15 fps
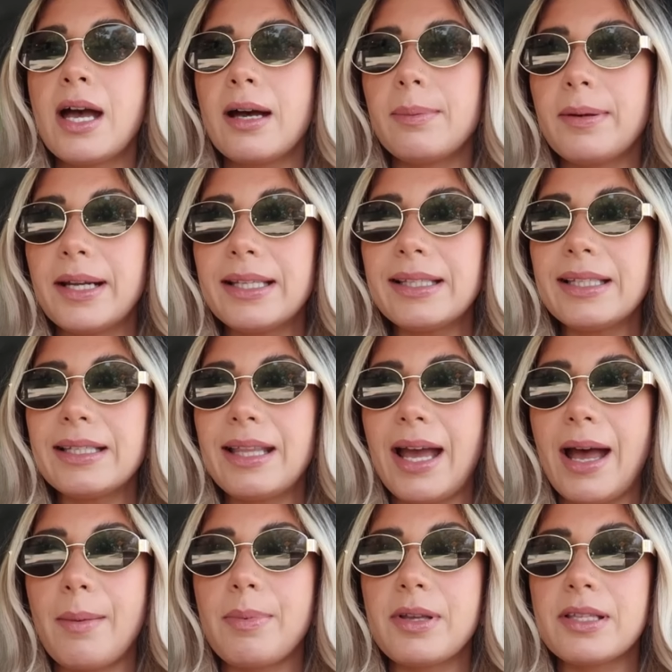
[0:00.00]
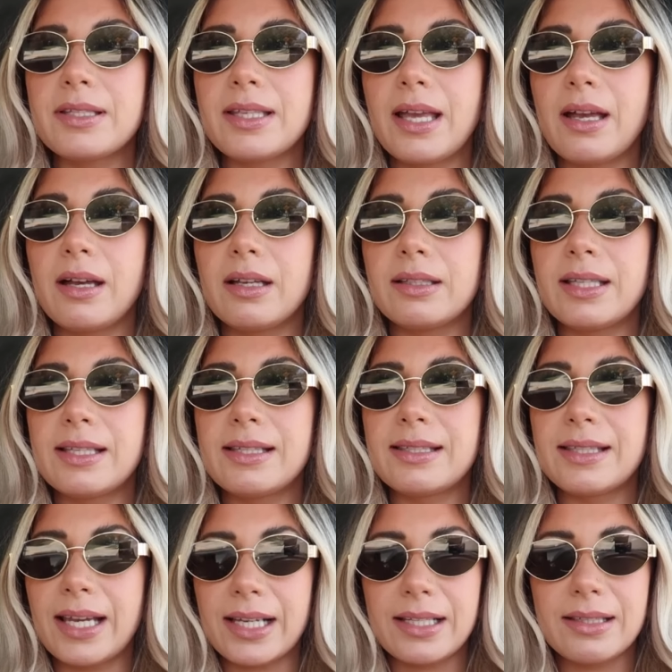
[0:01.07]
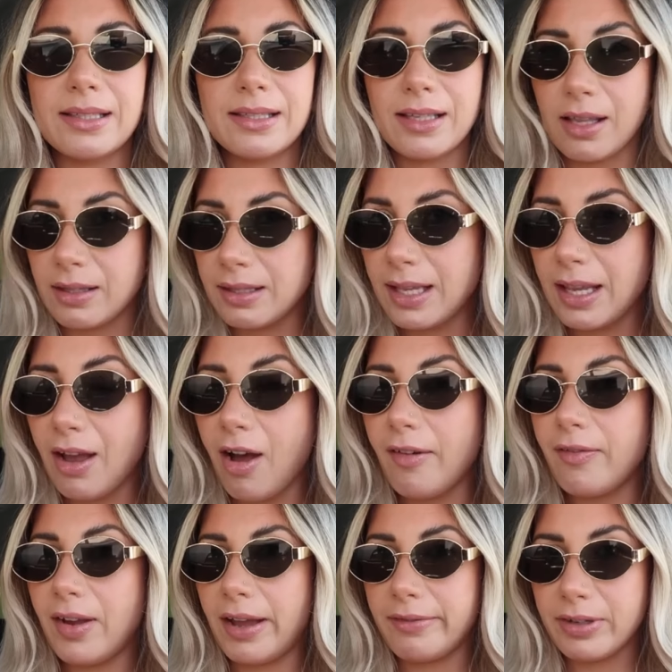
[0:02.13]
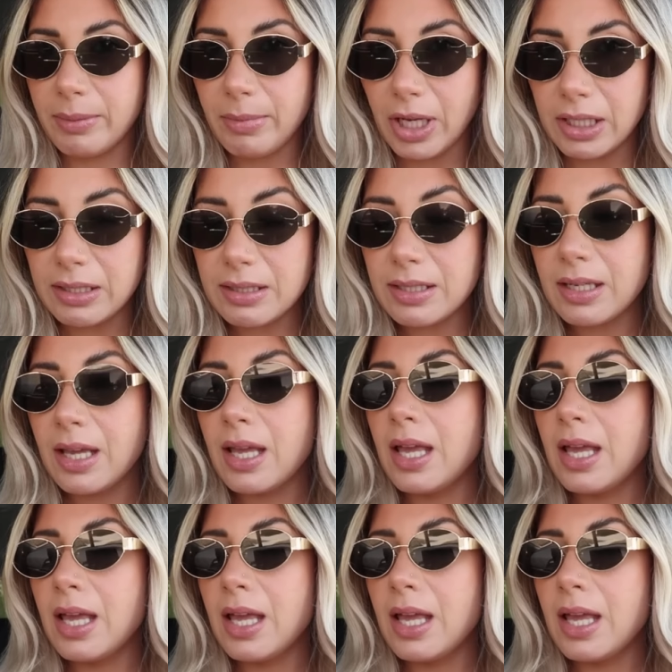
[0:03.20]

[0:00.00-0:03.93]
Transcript: apparently it happens the second Sunday of every month,